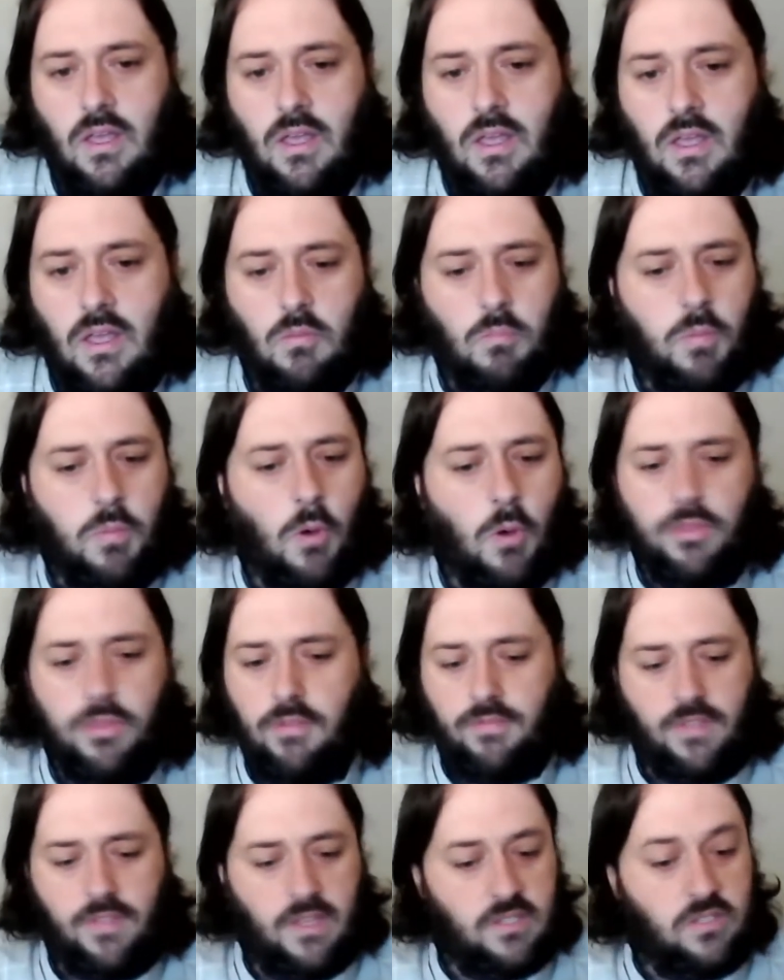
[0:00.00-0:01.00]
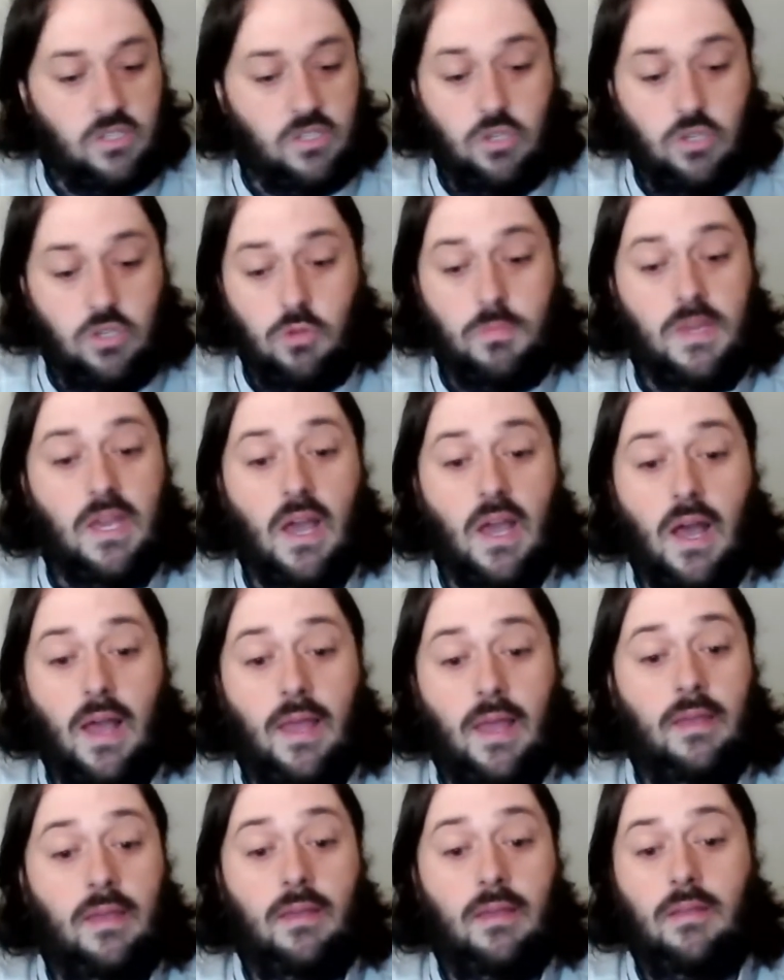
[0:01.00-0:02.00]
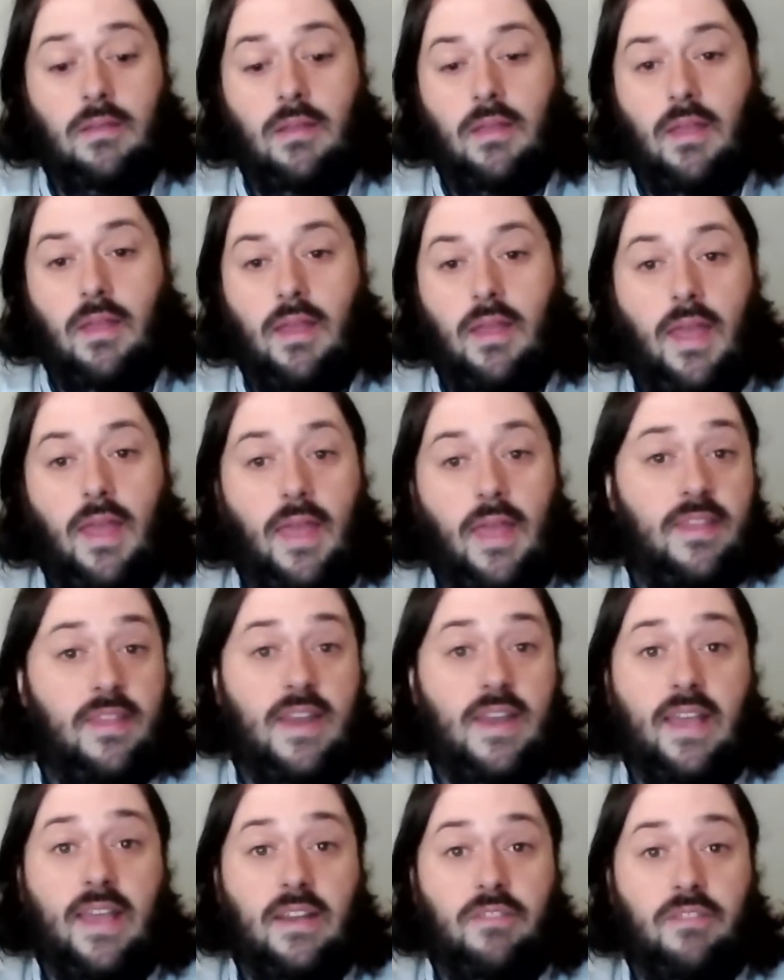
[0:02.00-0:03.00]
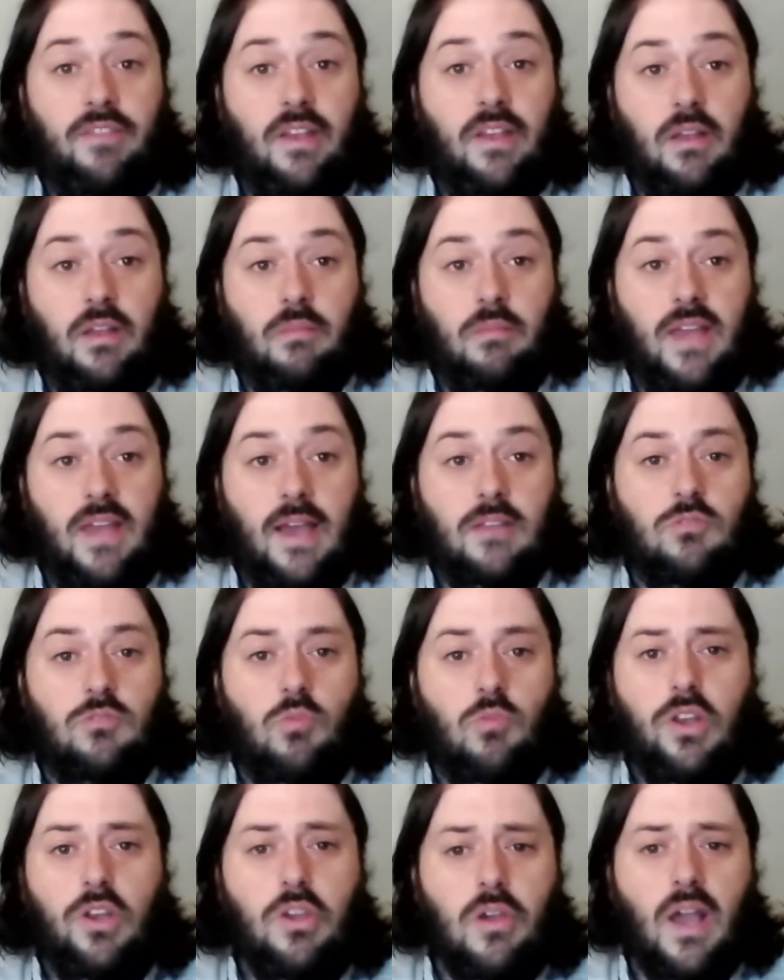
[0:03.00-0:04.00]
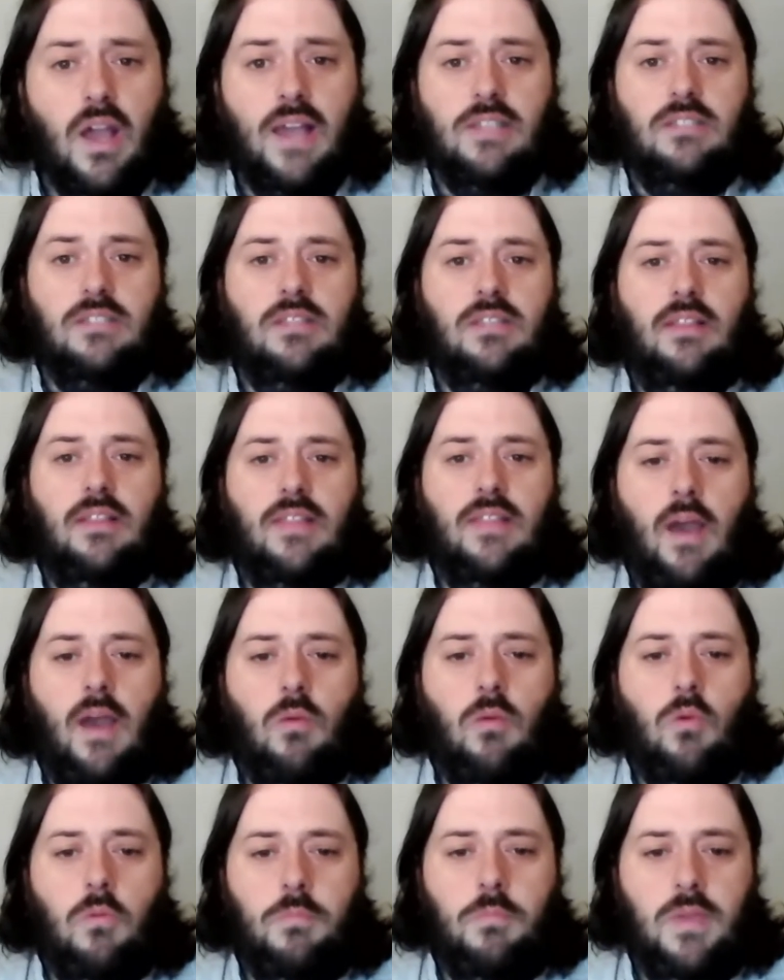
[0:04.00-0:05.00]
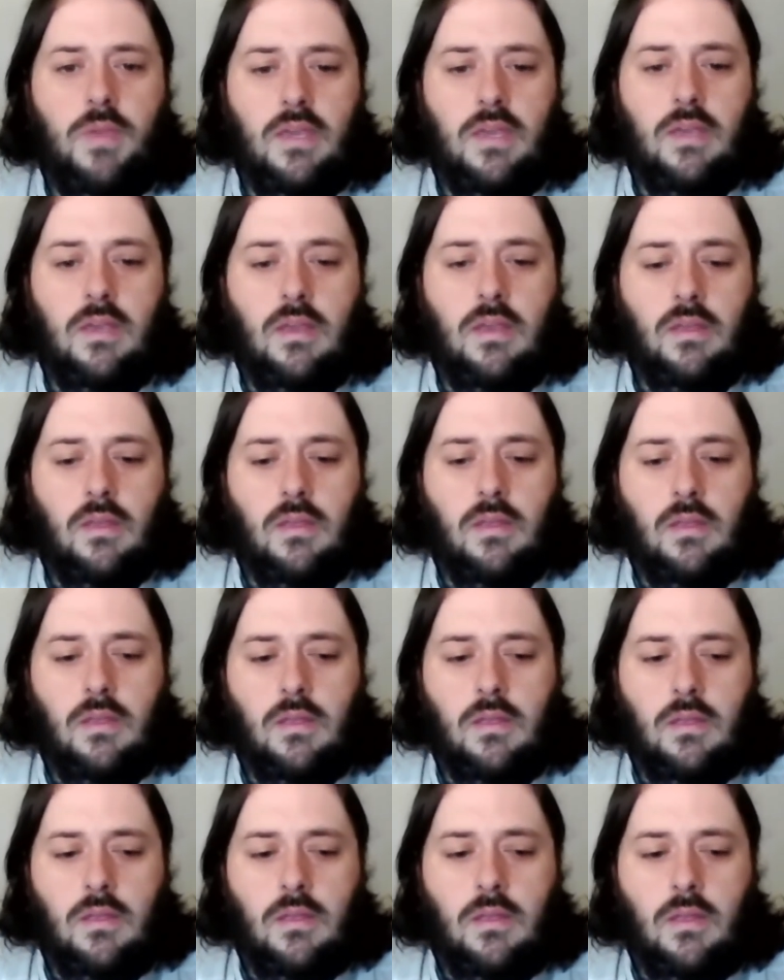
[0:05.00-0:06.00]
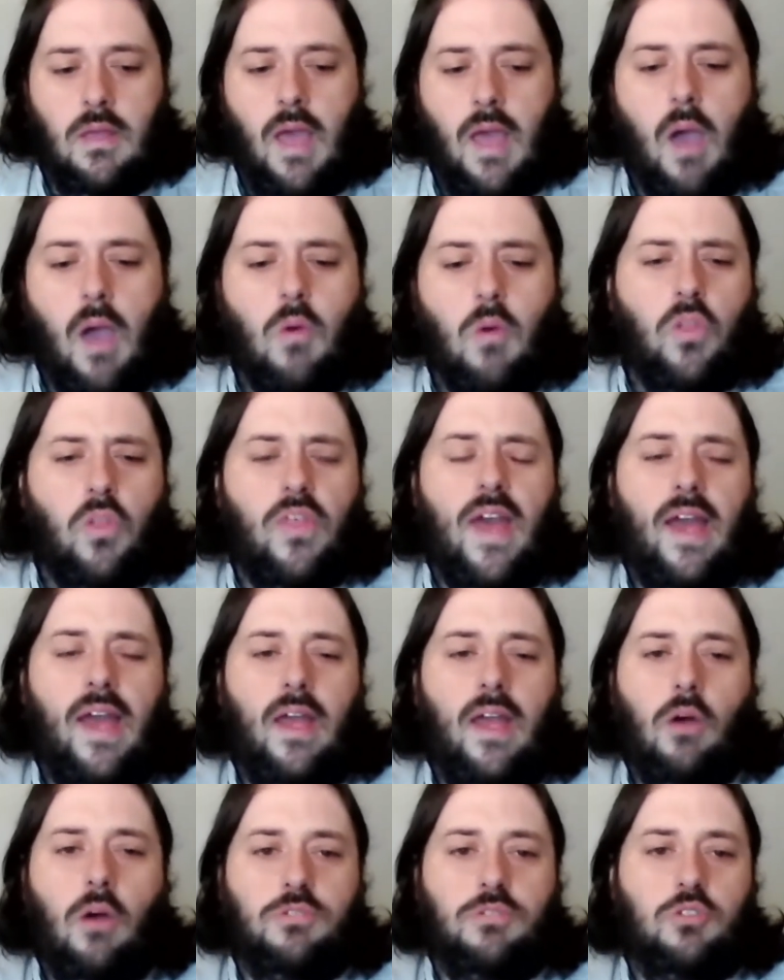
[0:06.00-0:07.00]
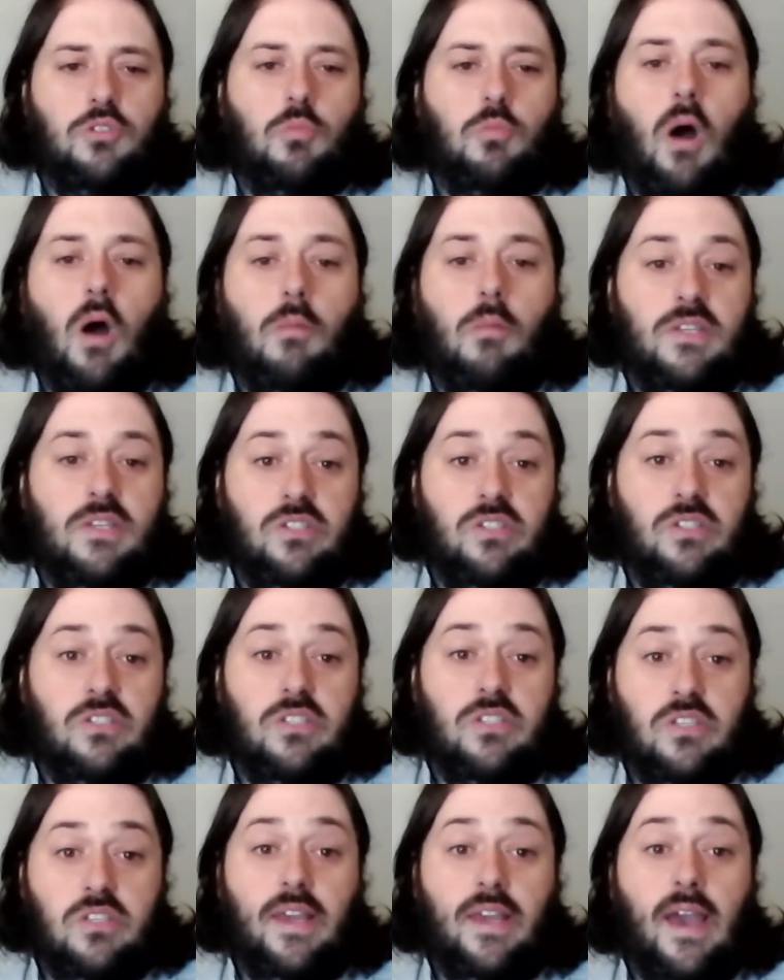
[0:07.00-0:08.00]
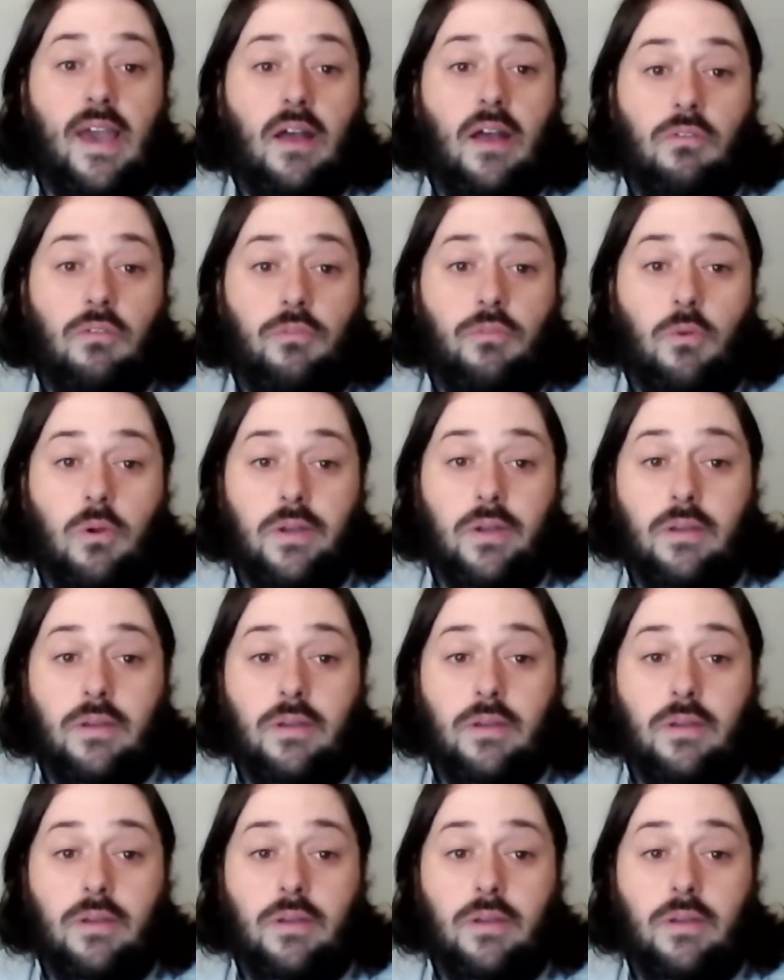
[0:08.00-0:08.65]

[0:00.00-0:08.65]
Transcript: both of this, UBI and the negative income tax, what do you guys think that will be? How will that help small businesses in California?